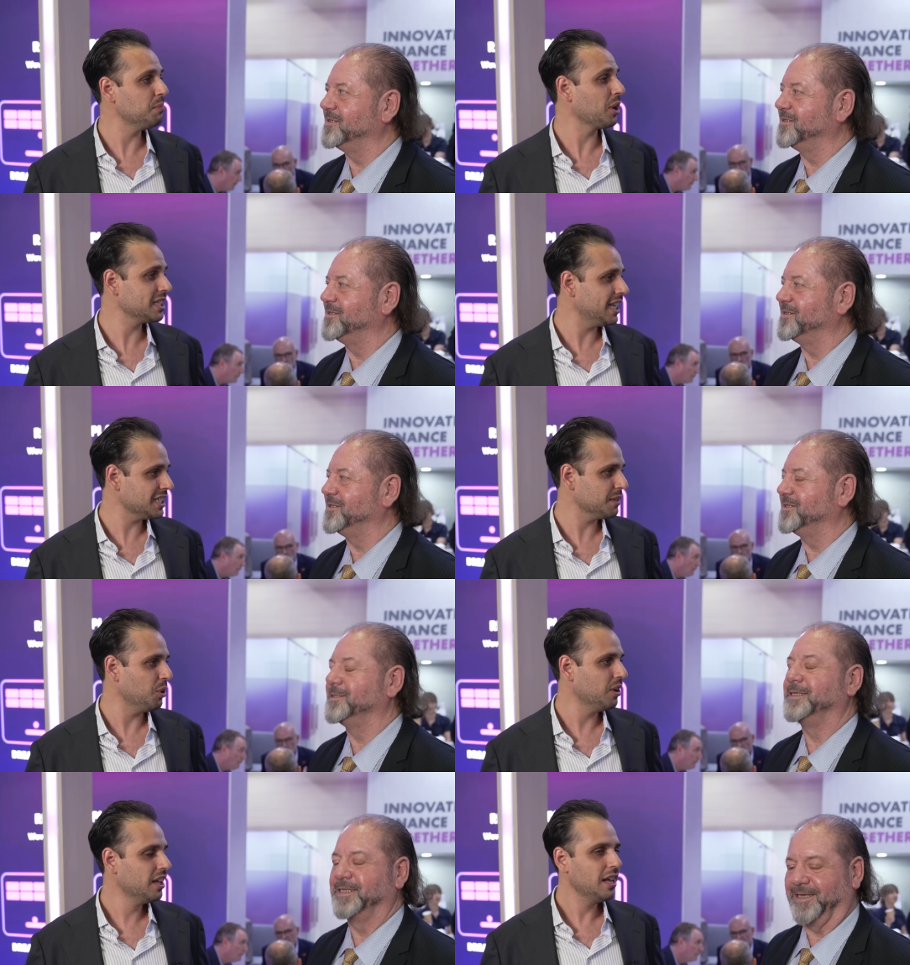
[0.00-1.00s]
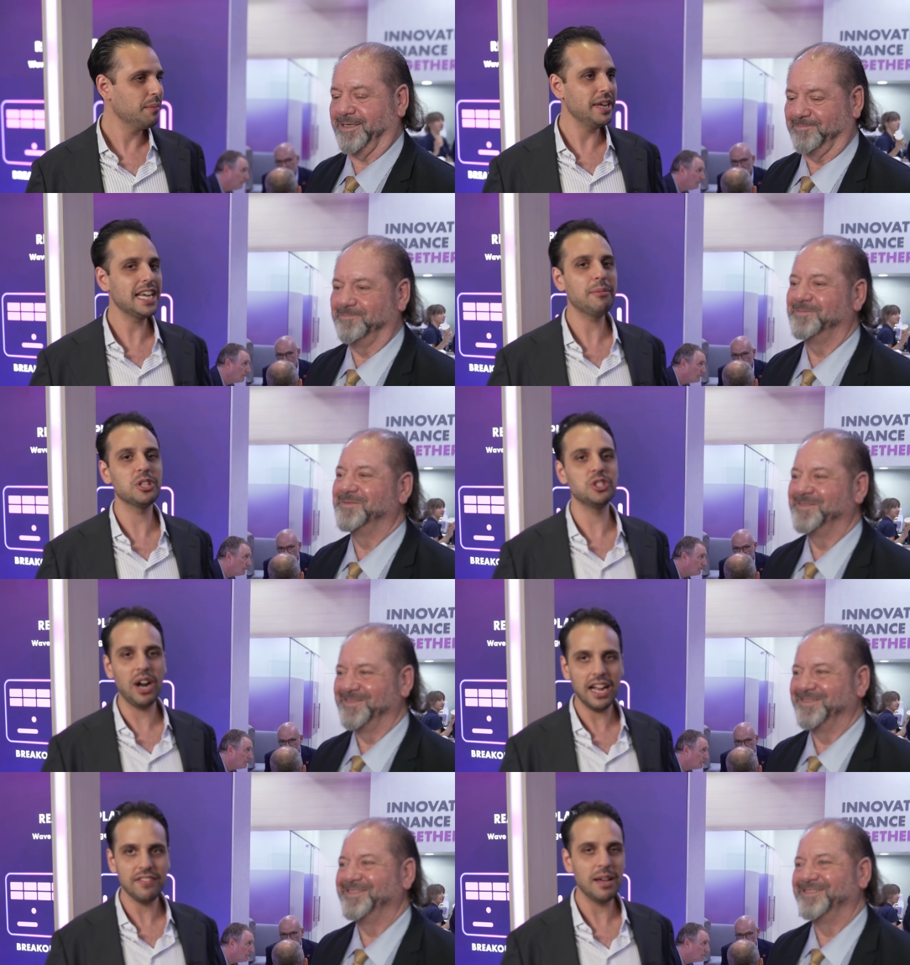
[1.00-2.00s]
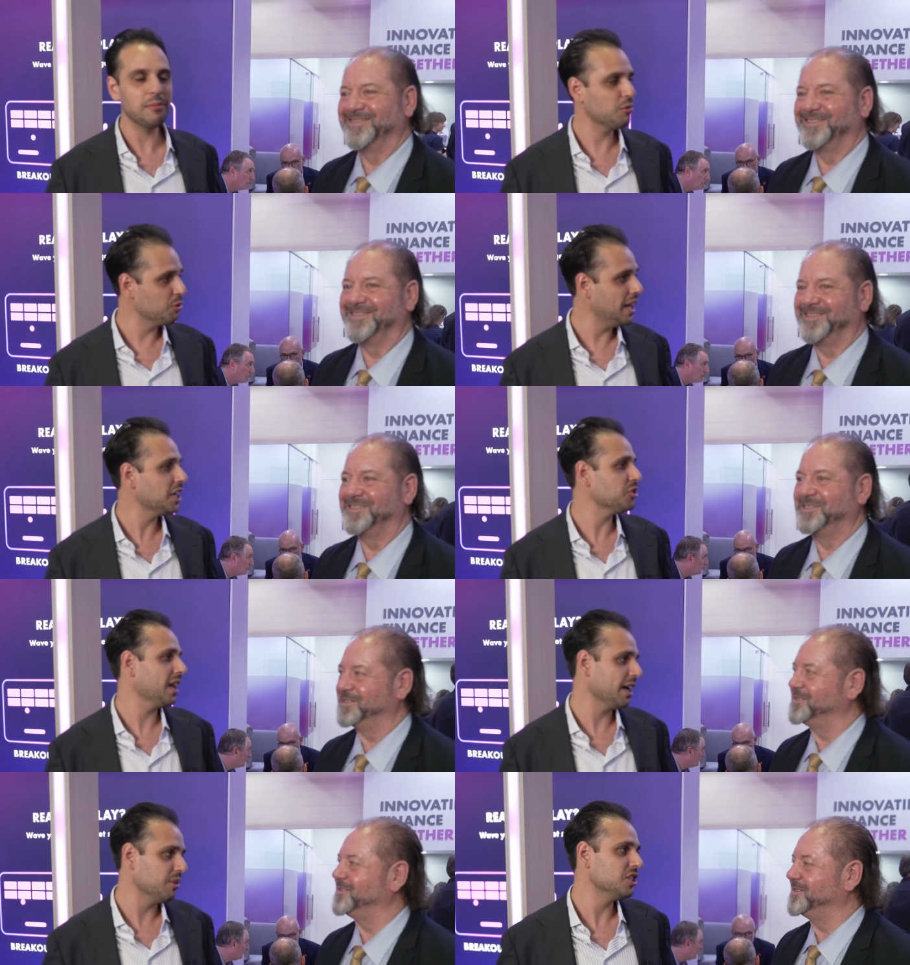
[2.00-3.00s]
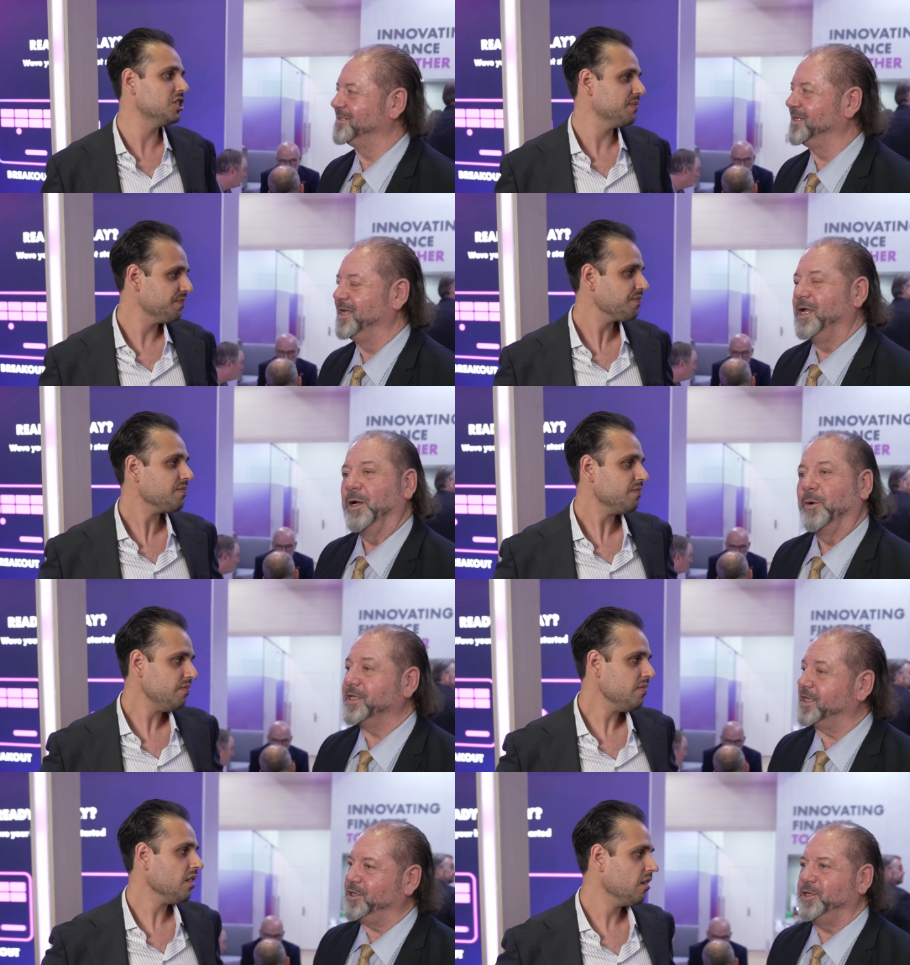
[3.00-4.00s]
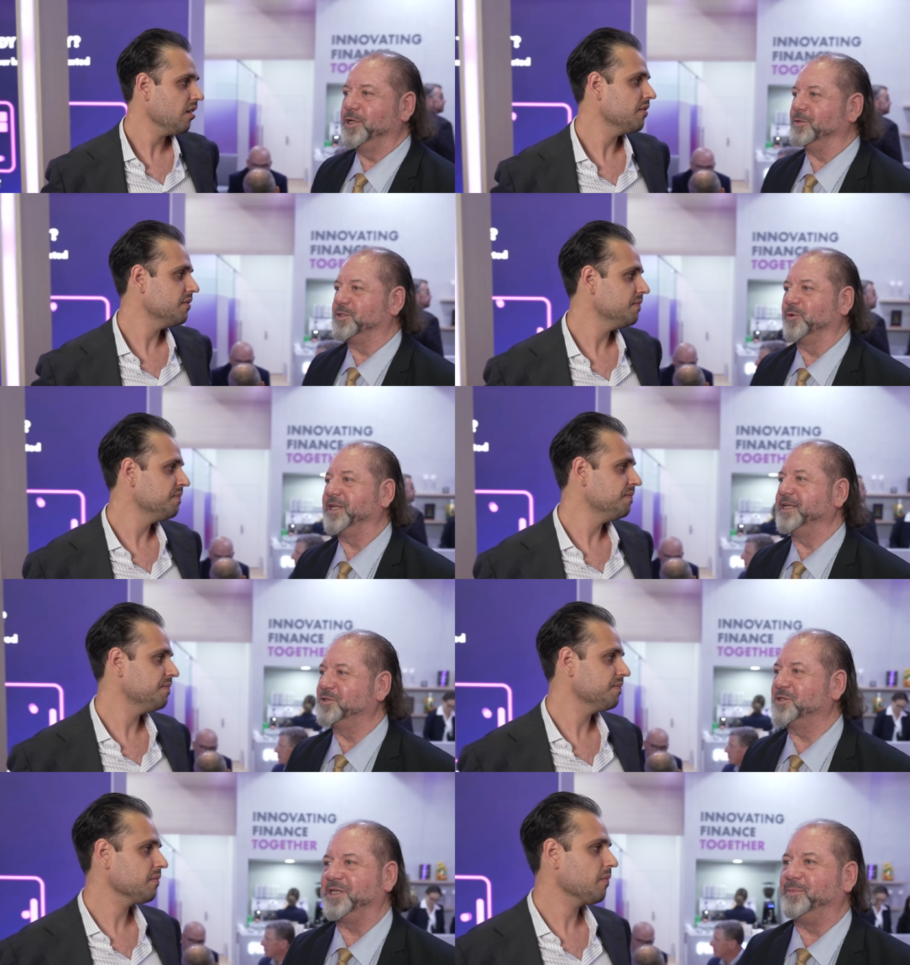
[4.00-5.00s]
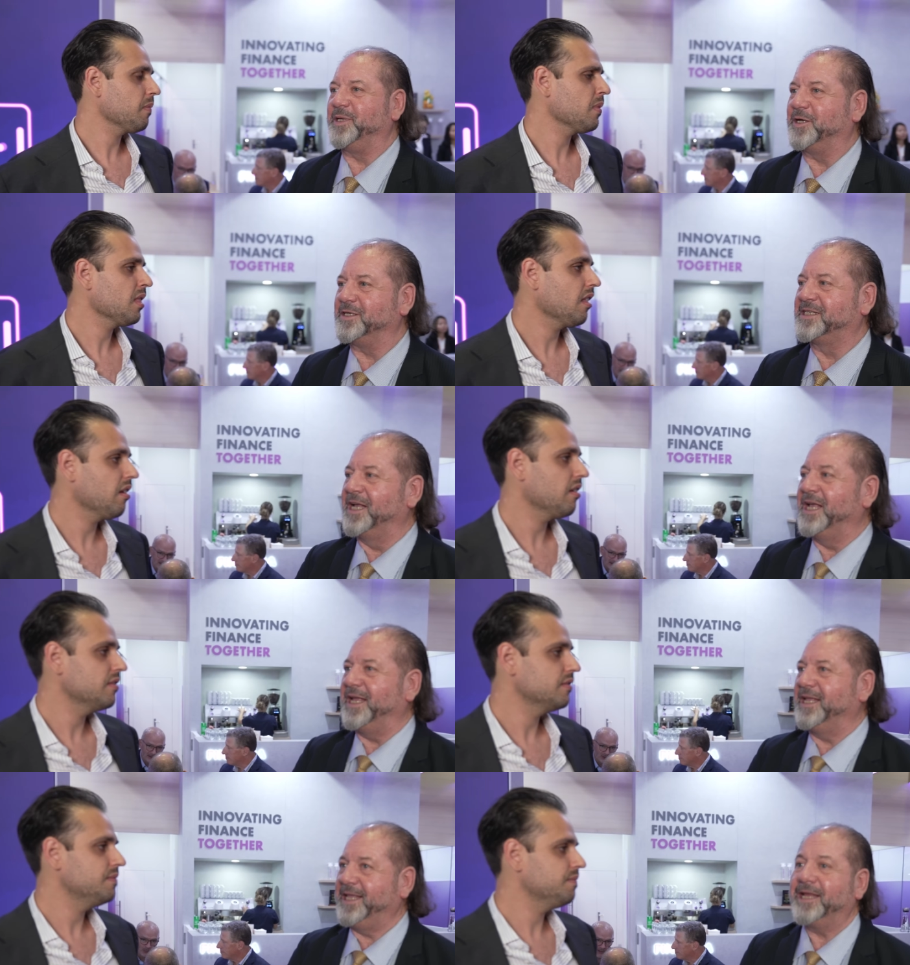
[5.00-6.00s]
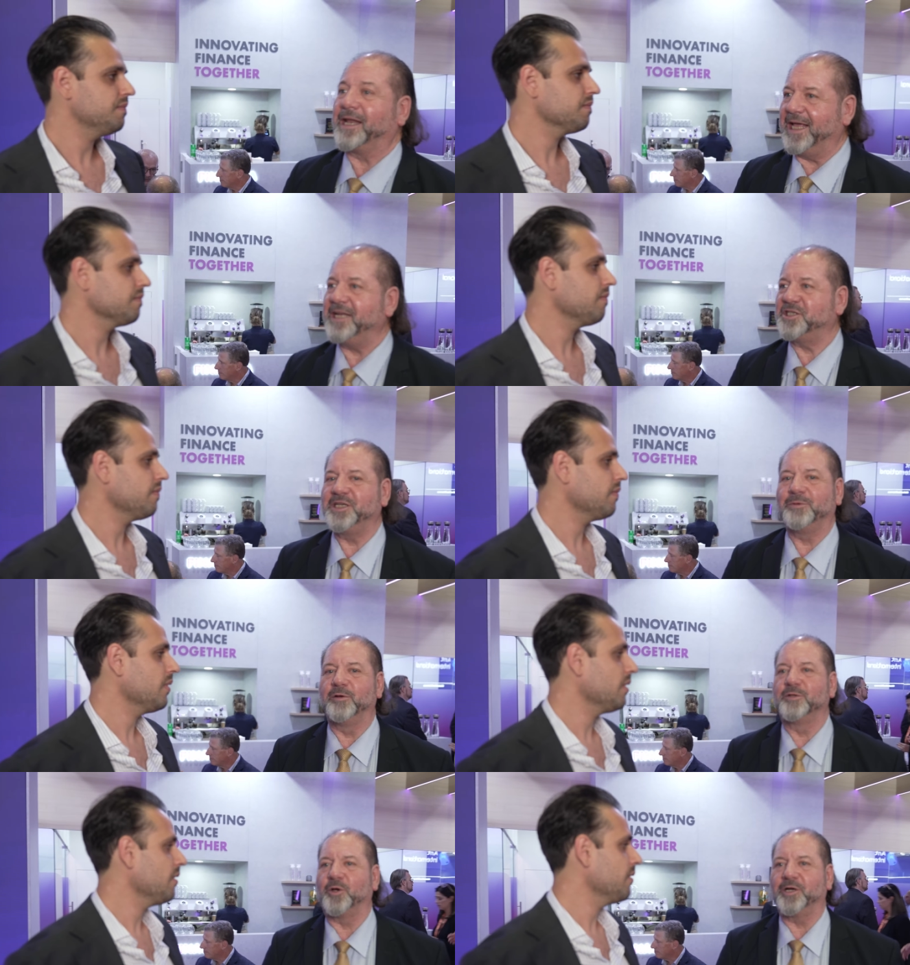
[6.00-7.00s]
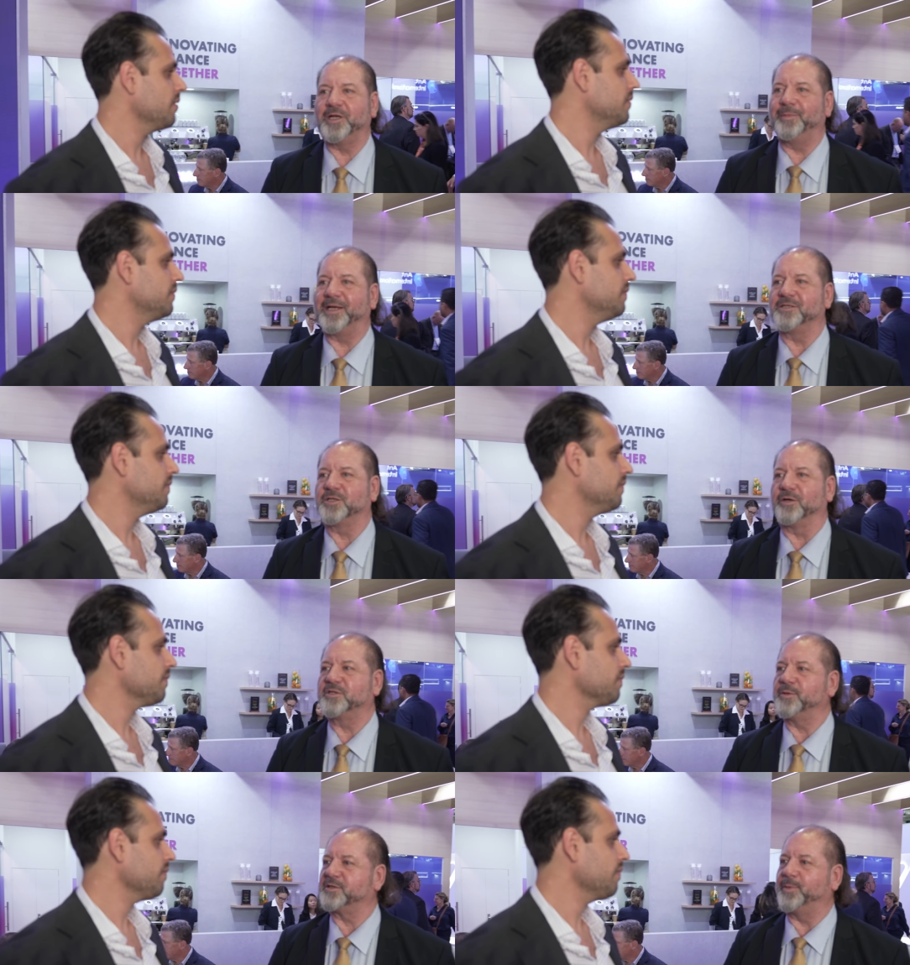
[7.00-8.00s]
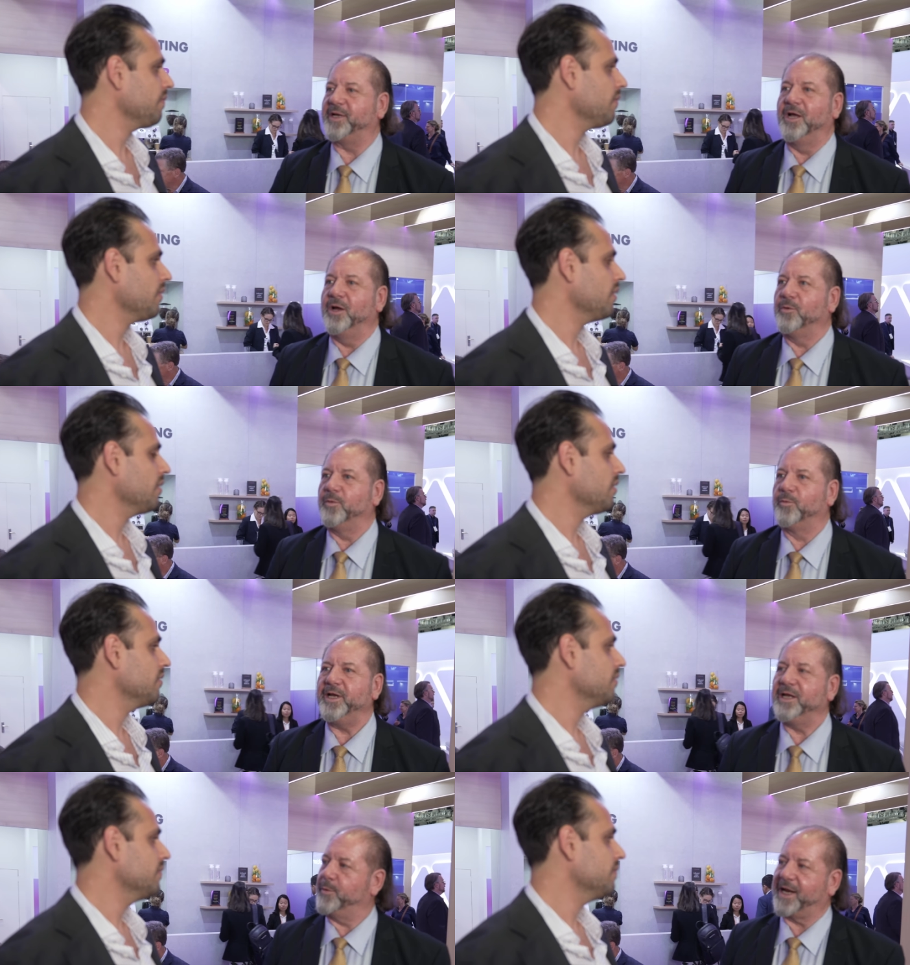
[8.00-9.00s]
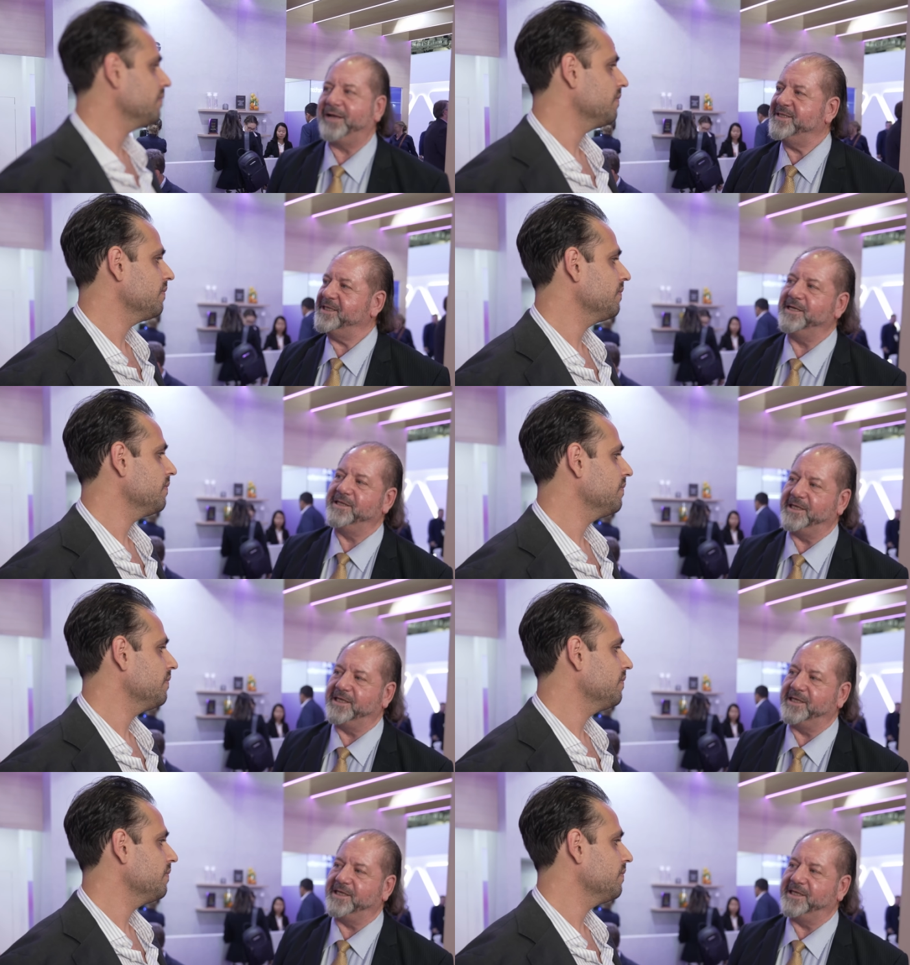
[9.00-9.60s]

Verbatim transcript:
Speaker 1: more accessible, being able to drive them through natural language.
Speaker 2: Well, you know, it's really interesting because, yeah, last year we were talking about service models, but really what I've seen in